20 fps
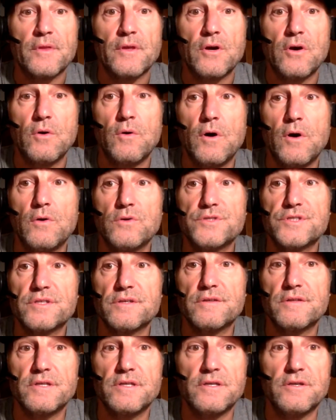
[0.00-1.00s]
co-host
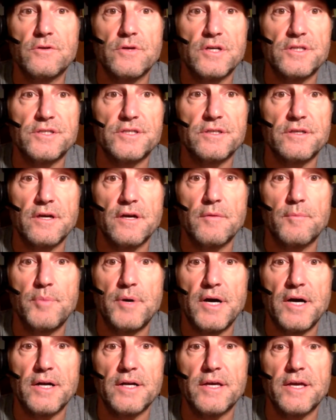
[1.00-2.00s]
of the Crushing Iron
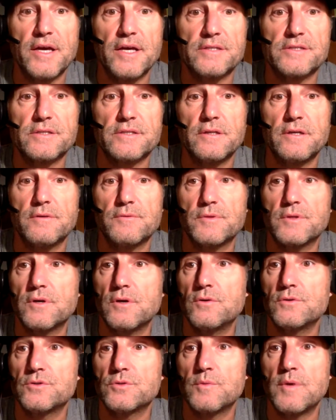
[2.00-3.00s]
podcast, along with
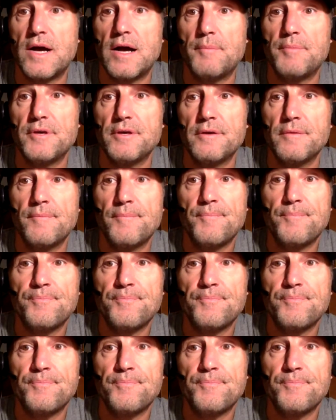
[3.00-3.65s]
Coach Robbie.